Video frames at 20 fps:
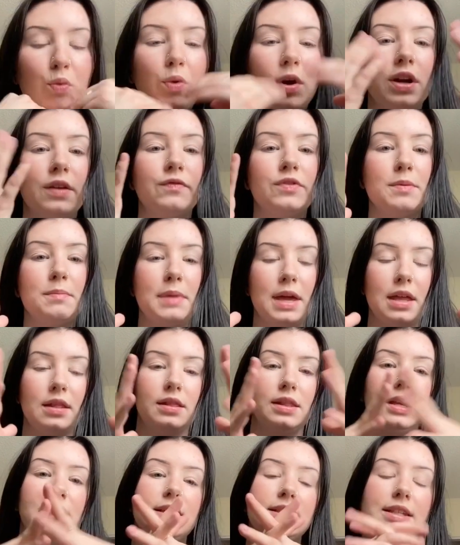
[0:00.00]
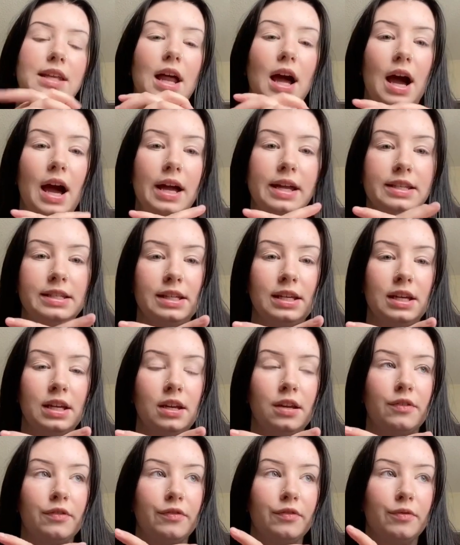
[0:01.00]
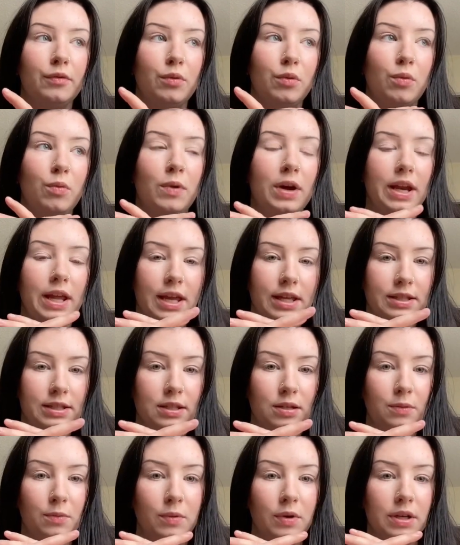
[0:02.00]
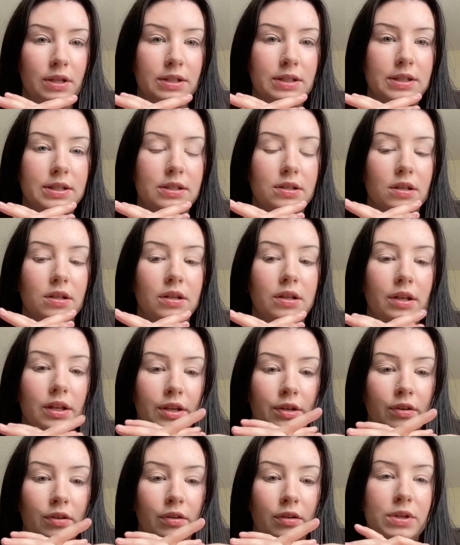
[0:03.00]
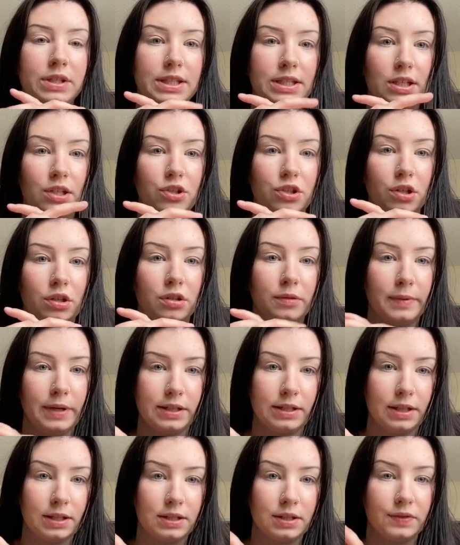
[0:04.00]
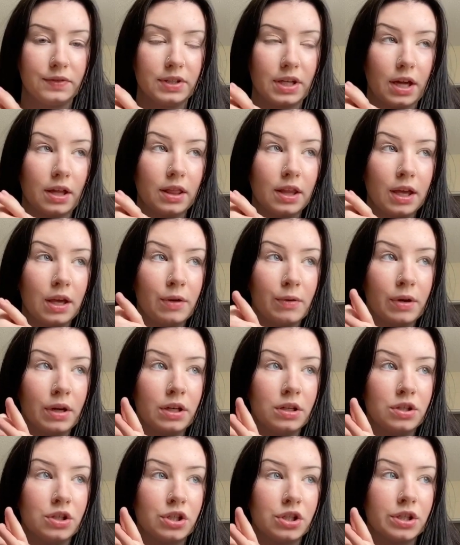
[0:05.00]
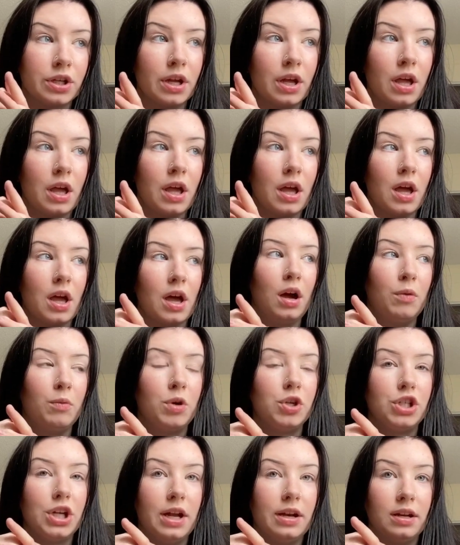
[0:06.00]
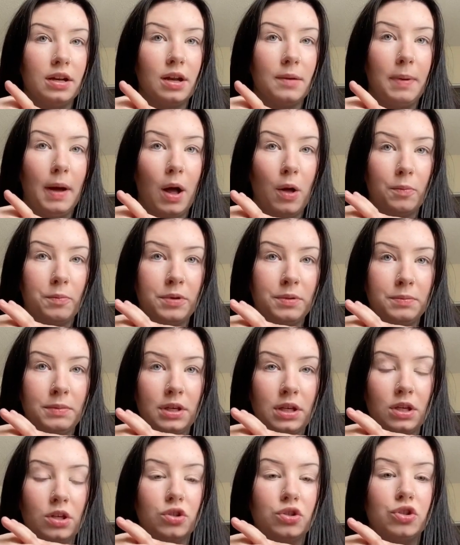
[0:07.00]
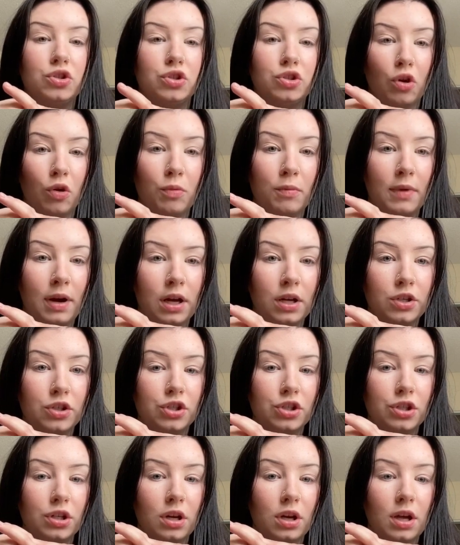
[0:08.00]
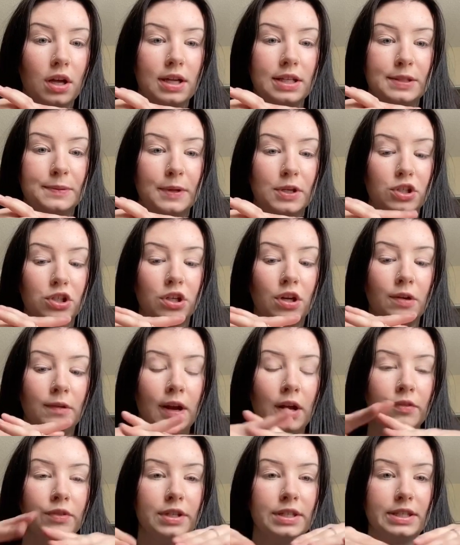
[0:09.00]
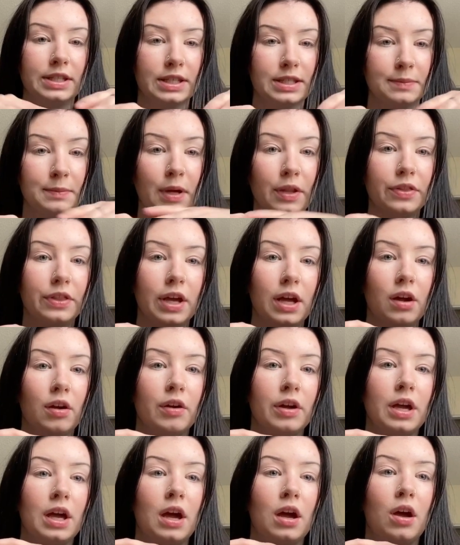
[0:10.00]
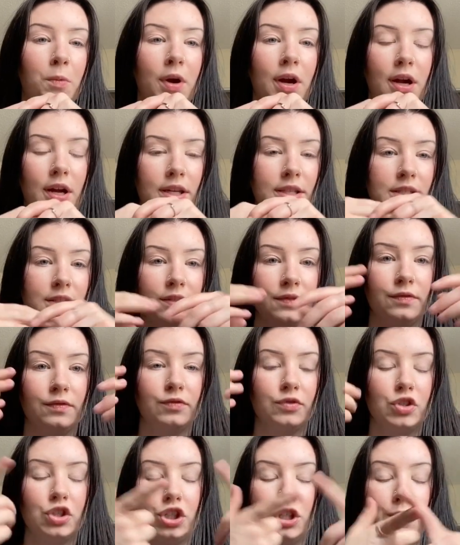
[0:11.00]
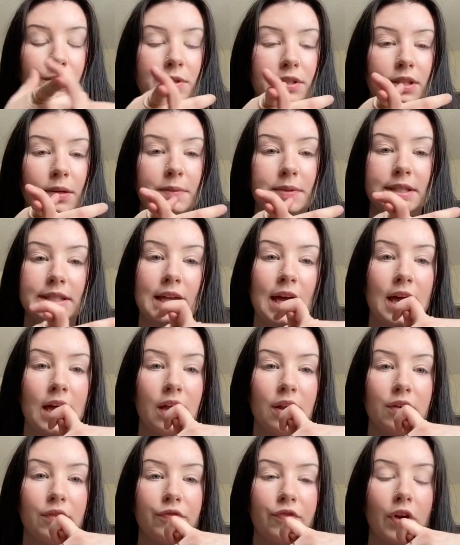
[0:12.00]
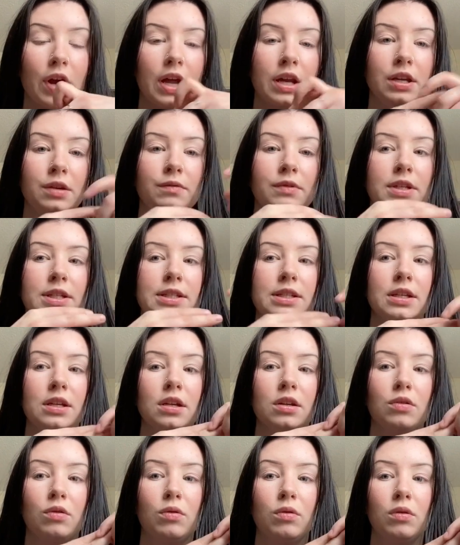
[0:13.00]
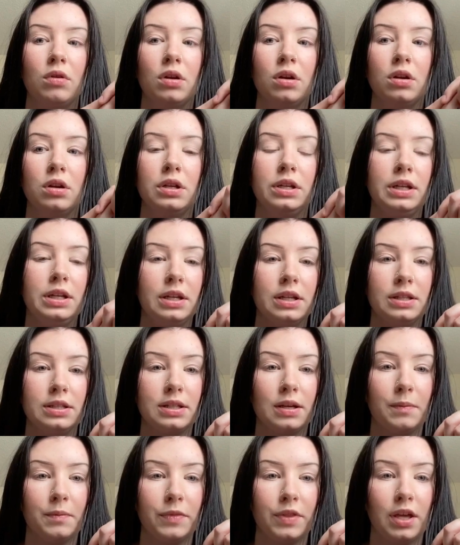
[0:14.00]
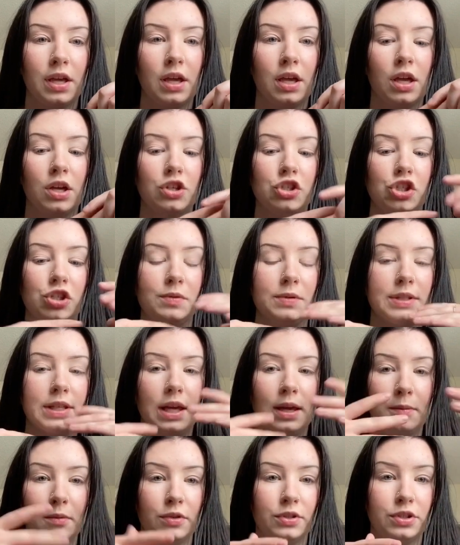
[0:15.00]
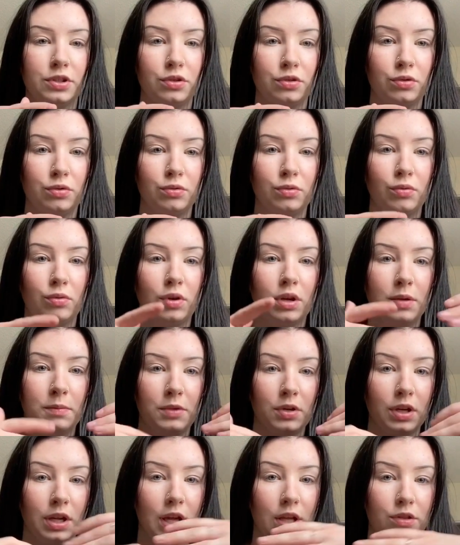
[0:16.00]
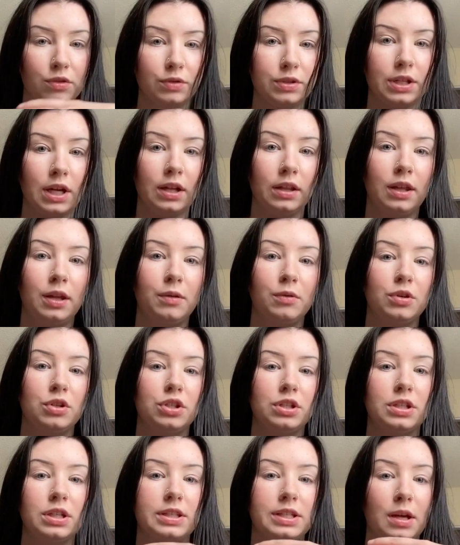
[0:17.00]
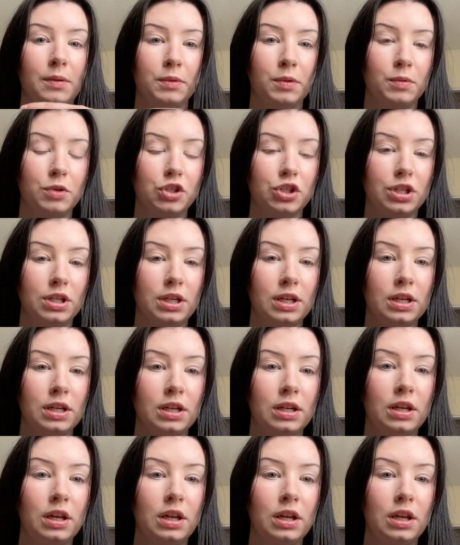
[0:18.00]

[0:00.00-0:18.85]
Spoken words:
of the main things that I did when Ainsley was little was teach her the basics of sign language, which ended up helping me so much, especially around the 6-month area, where if she was upset for any reason or needed something, she was able to communicate through sign language to tell me what she needed.